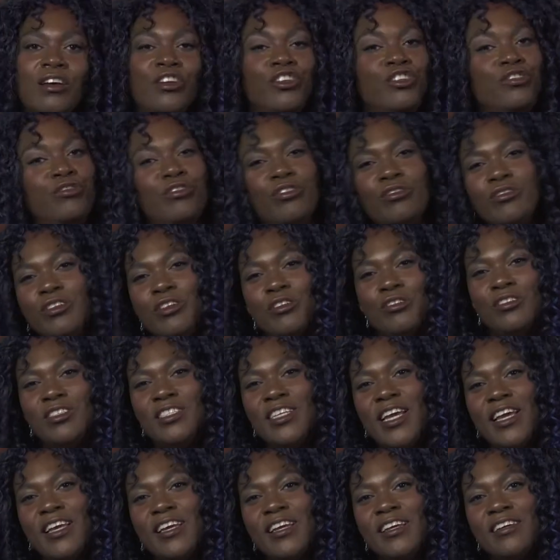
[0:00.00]
You know the old
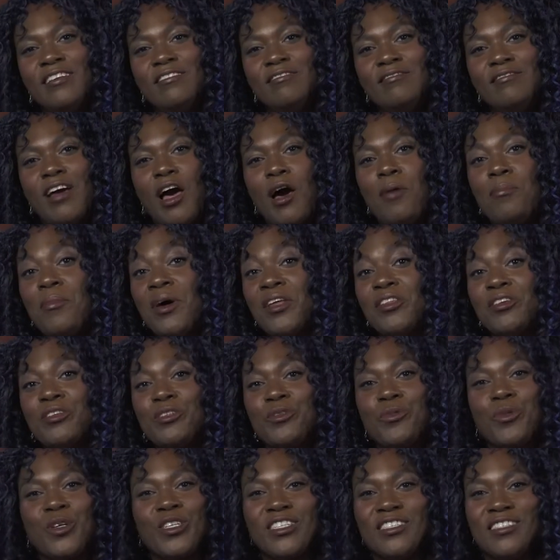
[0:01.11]
saying, a mother's
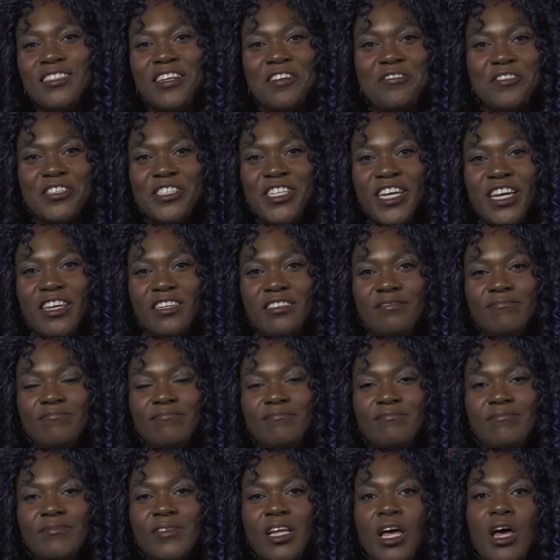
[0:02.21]
work is never done?
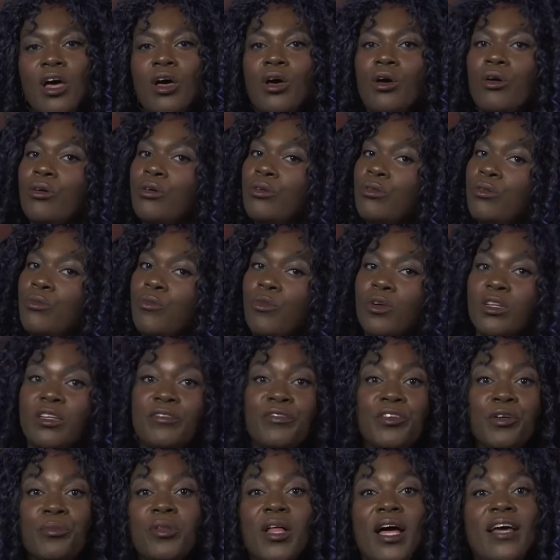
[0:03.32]
Well, if
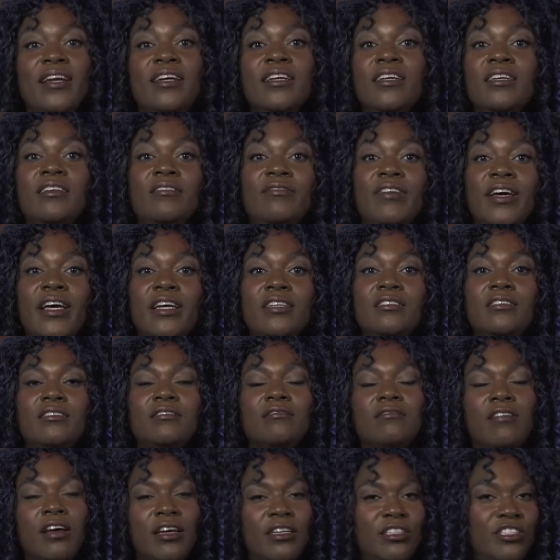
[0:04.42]
you're planning an event,
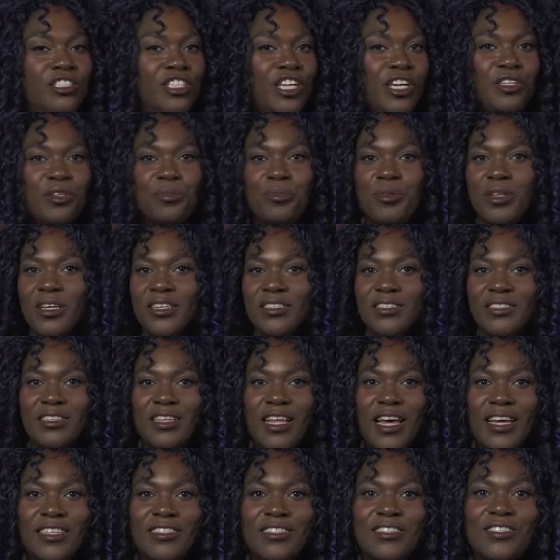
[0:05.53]
a Gender Plus
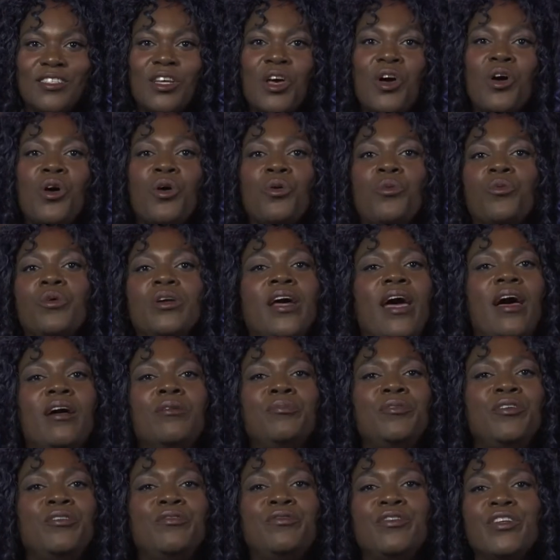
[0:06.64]
lens would
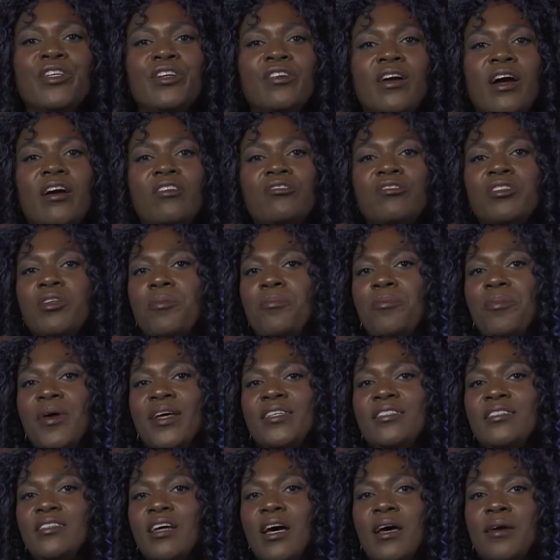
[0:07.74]
help you figure out the
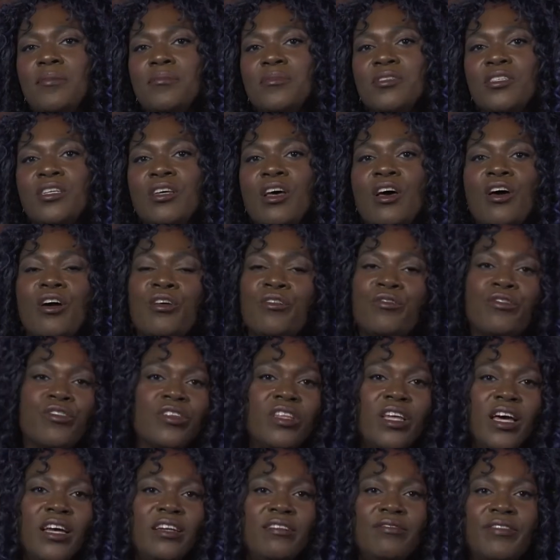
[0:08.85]
best times for
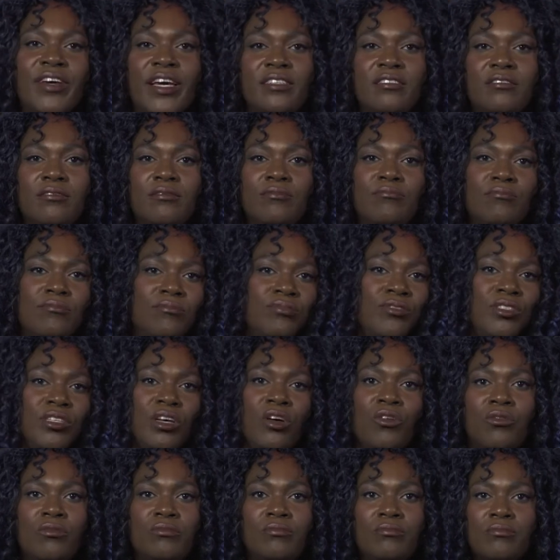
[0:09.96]
that event
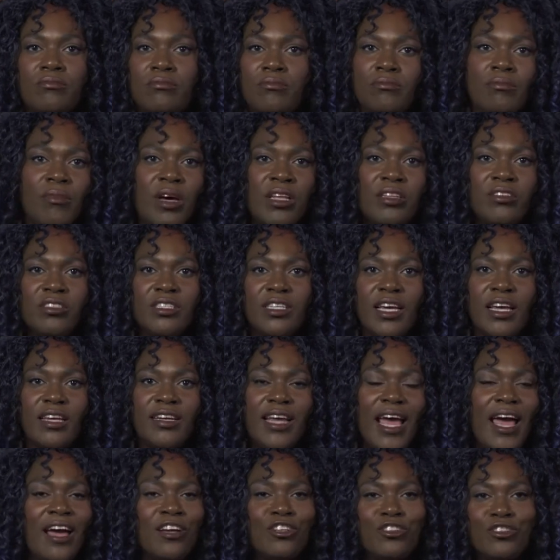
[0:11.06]
so mothers can
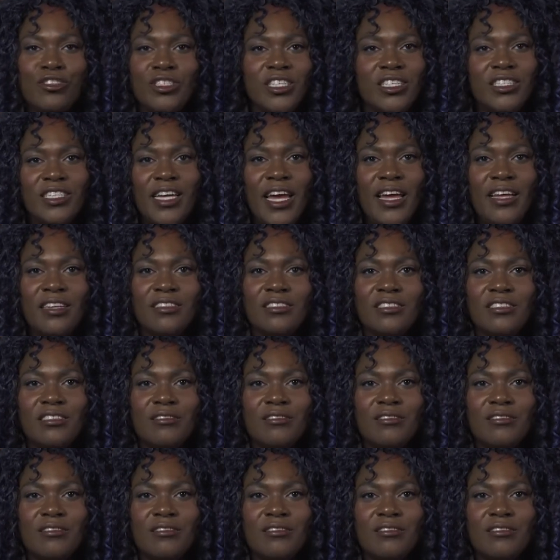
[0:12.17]
actually attend.